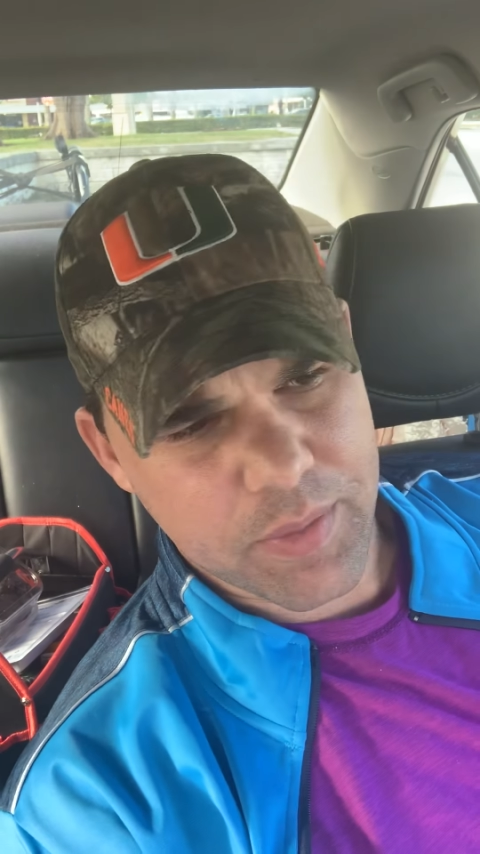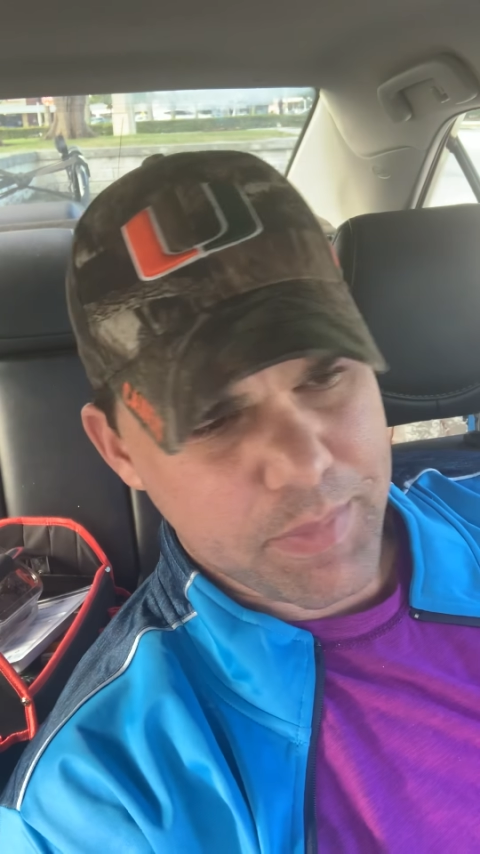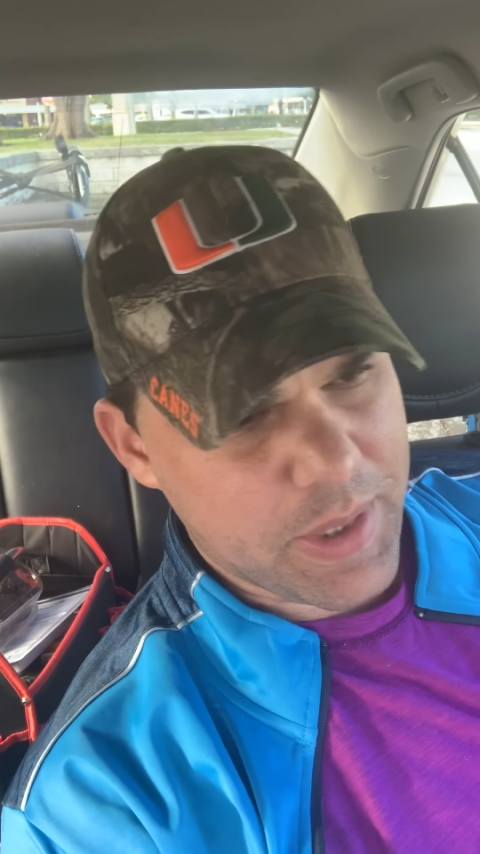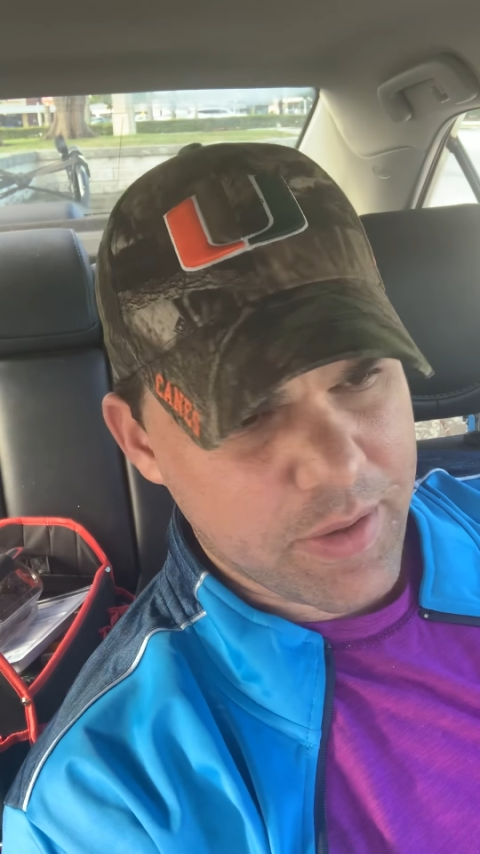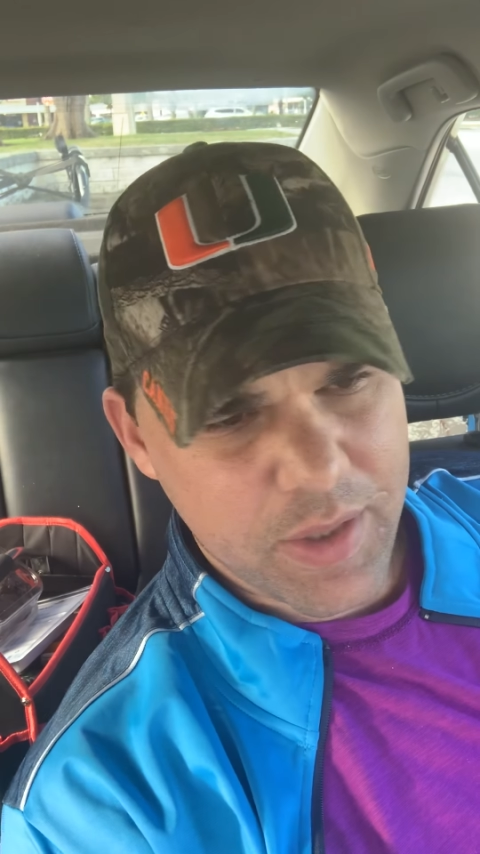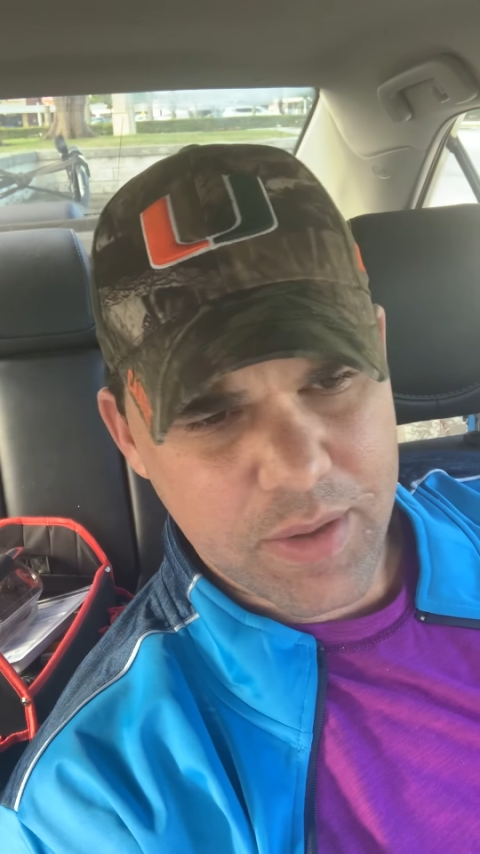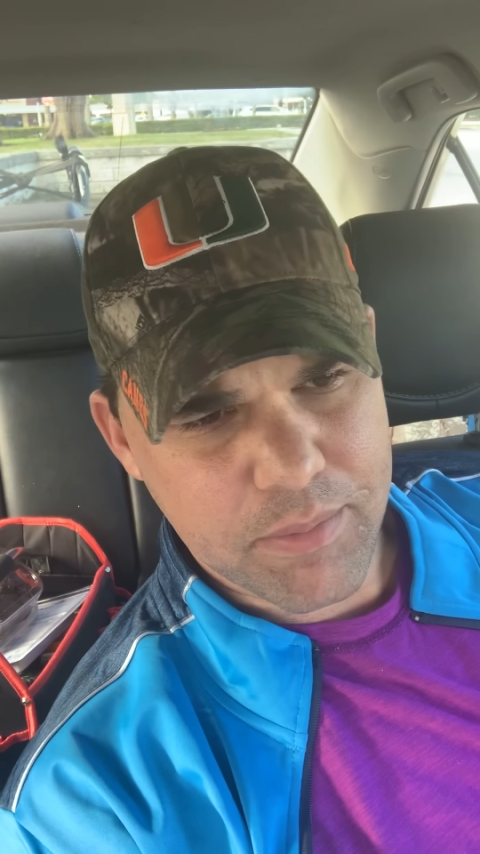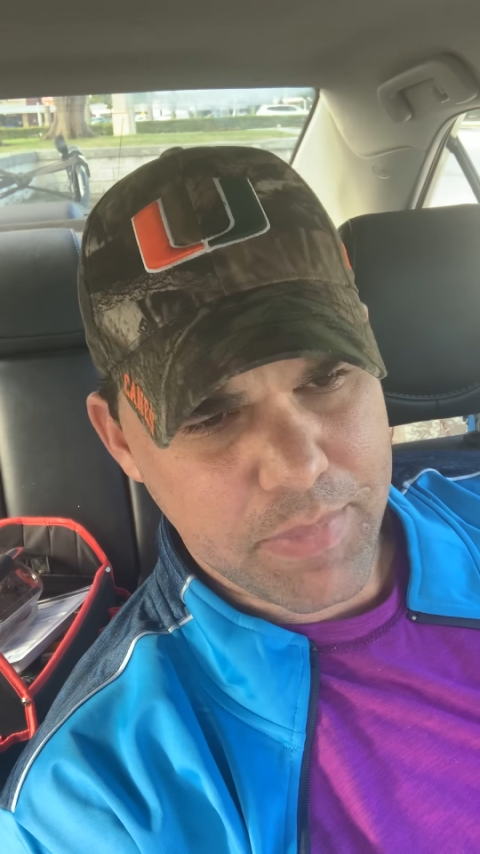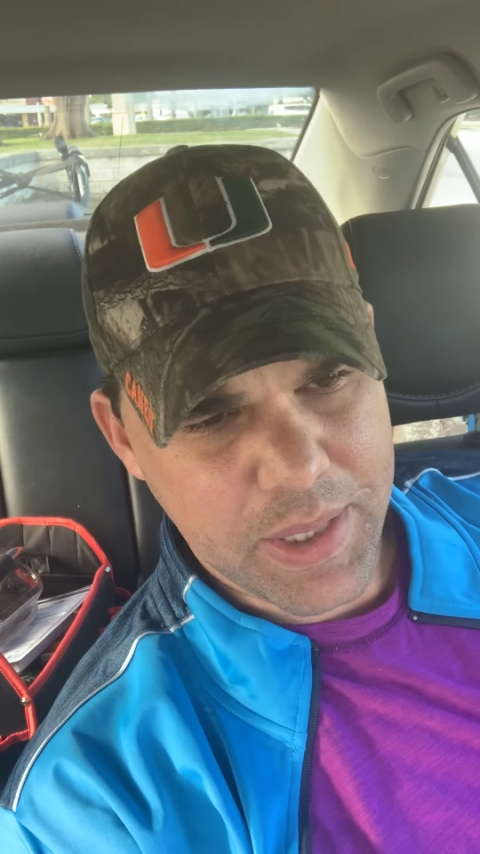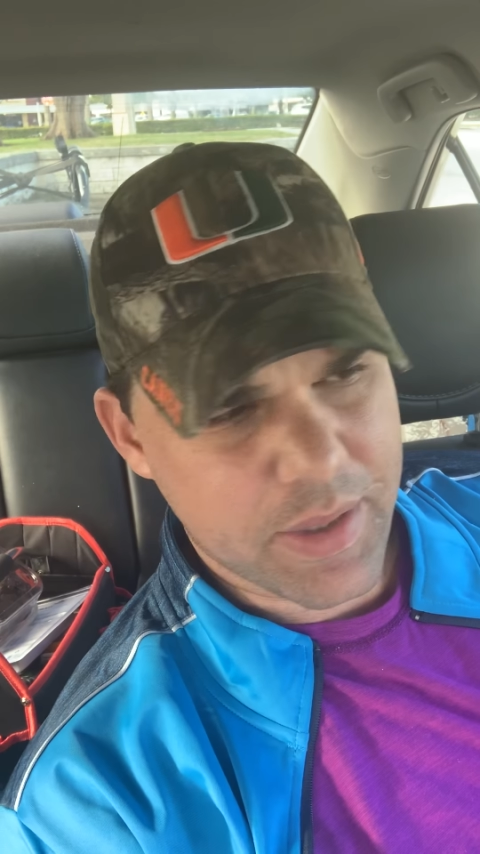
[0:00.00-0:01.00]
Me,
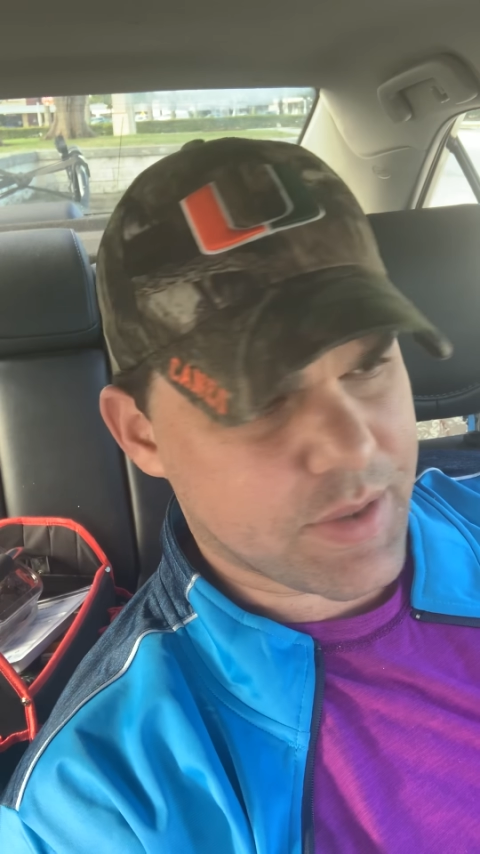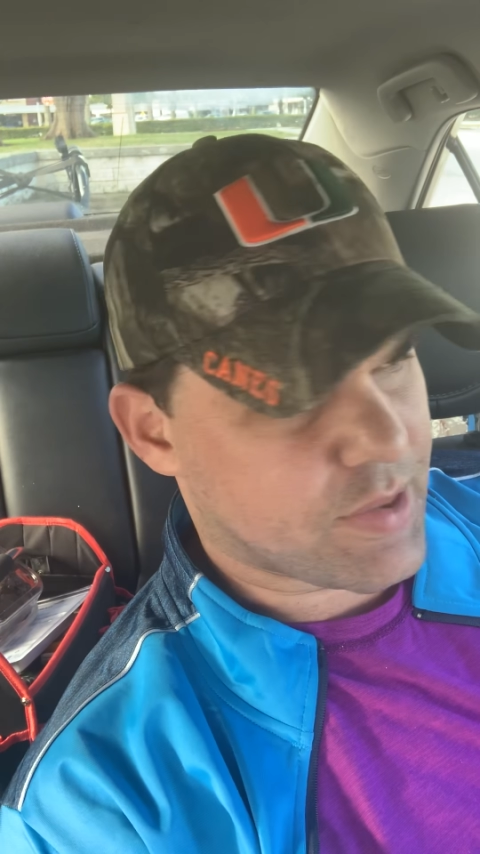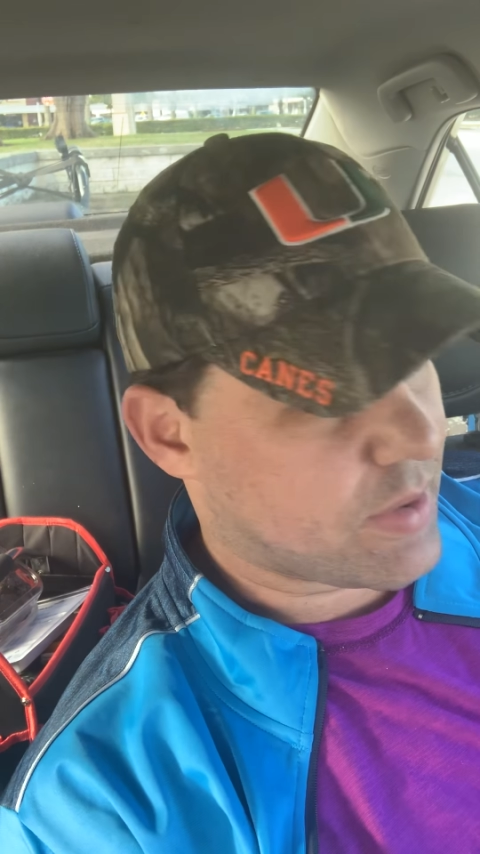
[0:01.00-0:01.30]
it's